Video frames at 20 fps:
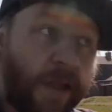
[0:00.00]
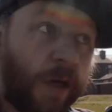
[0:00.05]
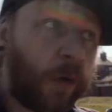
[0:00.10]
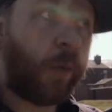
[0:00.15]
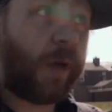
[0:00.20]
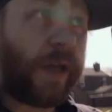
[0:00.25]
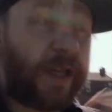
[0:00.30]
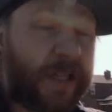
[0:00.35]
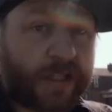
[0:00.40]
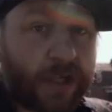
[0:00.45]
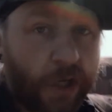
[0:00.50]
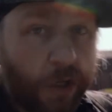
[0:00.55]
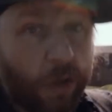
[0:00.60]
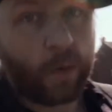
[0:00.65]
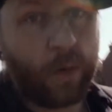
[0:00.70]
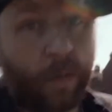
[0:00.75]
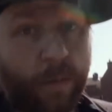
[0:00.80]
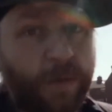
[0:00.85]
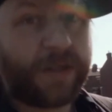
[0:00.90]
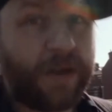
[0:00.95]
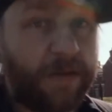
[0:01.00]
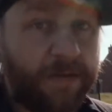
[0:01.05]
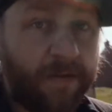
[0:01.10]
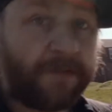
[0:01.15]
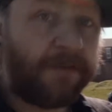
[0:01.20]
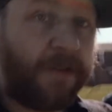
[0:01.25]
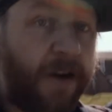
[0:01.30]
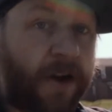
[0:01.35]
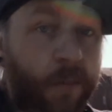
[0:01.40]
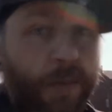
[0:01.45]
then on week 2 it was
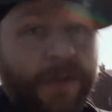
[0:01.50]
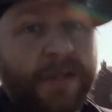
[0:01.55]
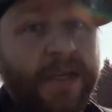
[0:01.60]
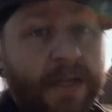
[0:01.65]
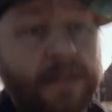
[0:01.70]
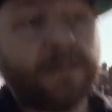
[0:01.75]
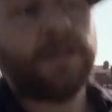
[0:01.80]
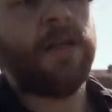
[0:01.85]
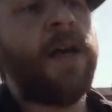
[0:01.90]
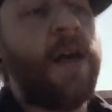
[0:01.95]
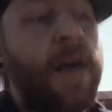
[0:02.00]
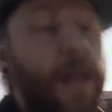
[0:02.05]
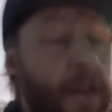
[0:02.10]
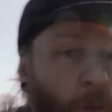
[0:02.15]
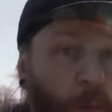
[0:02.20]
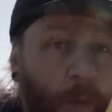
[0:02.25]
75%,